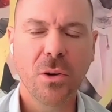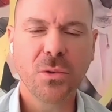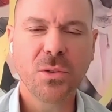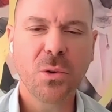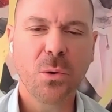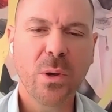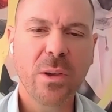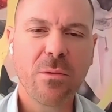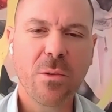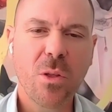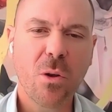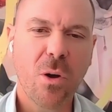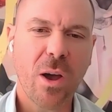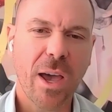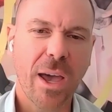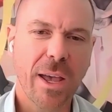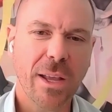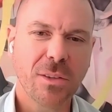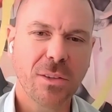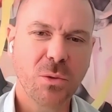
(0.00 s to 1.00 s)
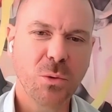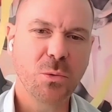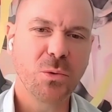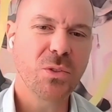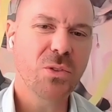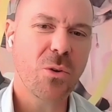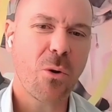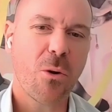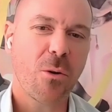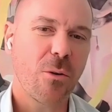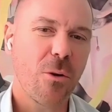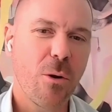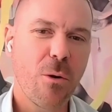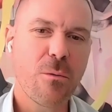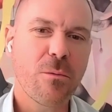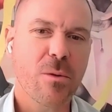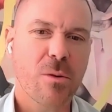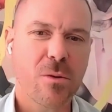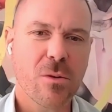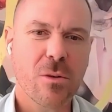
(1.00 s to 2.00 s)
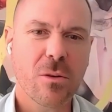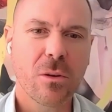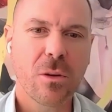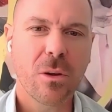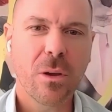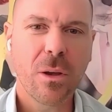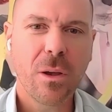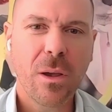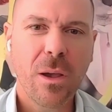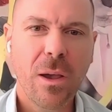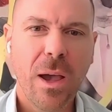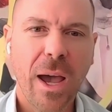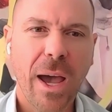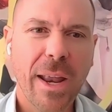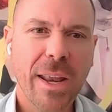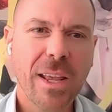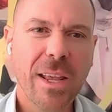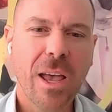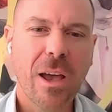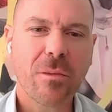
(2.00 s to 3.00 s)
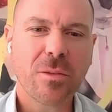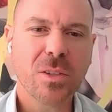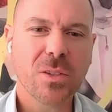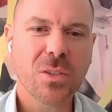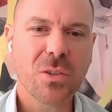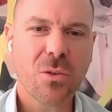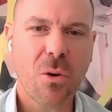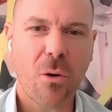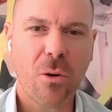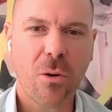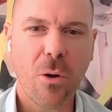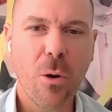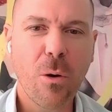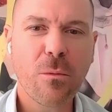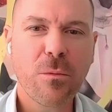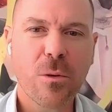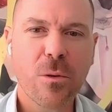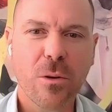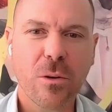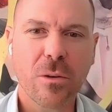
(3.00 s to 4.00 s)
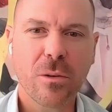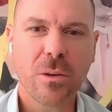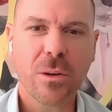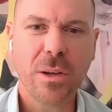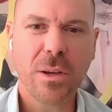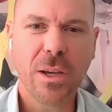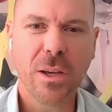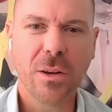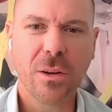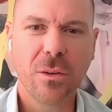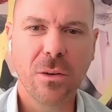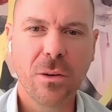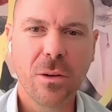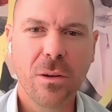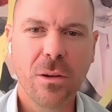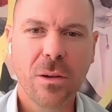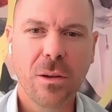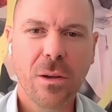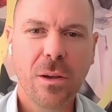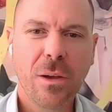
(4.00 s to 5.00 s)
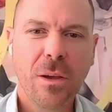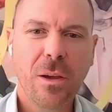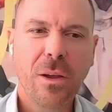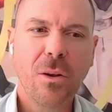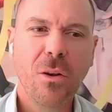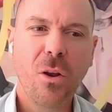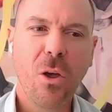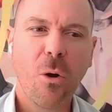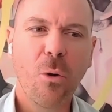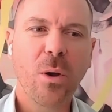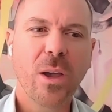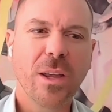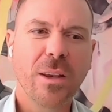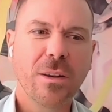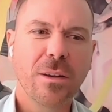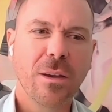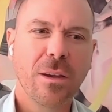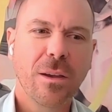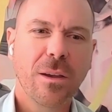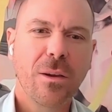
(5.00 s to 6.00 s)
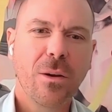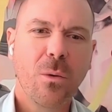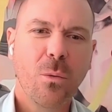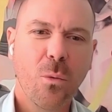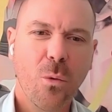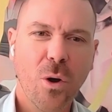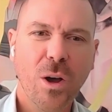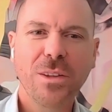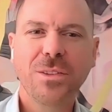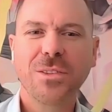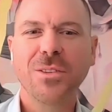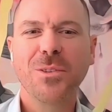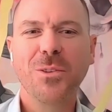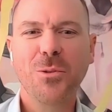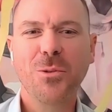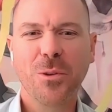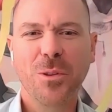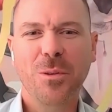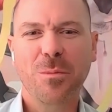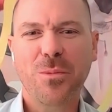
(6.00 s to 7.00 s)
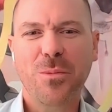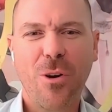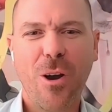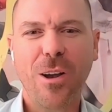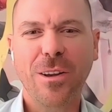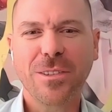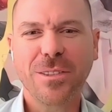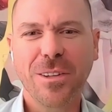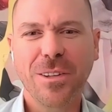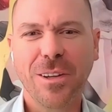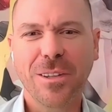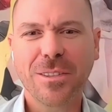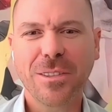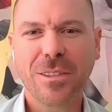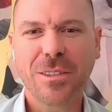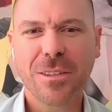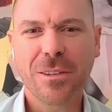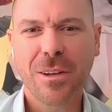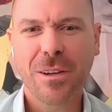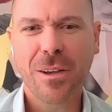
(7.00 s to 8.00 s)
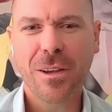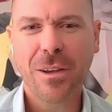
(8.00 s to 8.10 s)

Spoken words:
So even though I had to start over, I didn't have to start over in knowing what to do in the process.